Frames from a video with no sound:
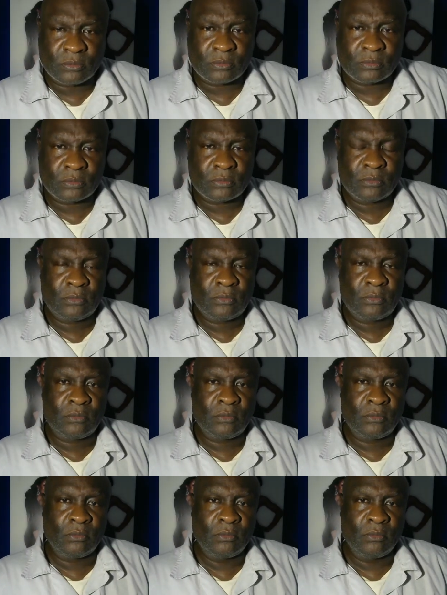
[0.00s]

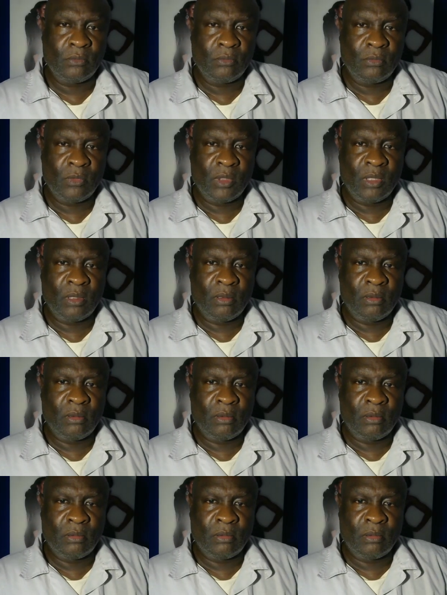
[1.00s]

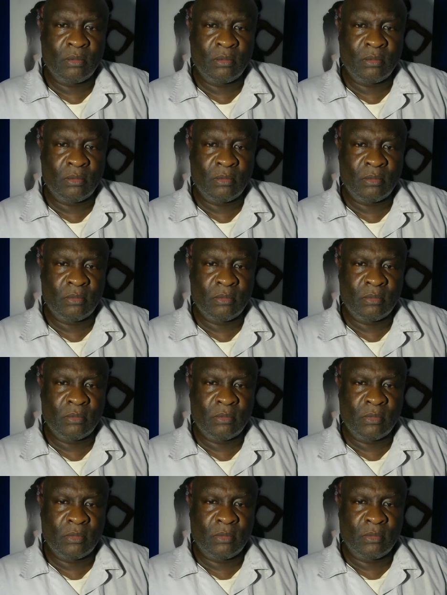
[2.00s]
Nobody speaks.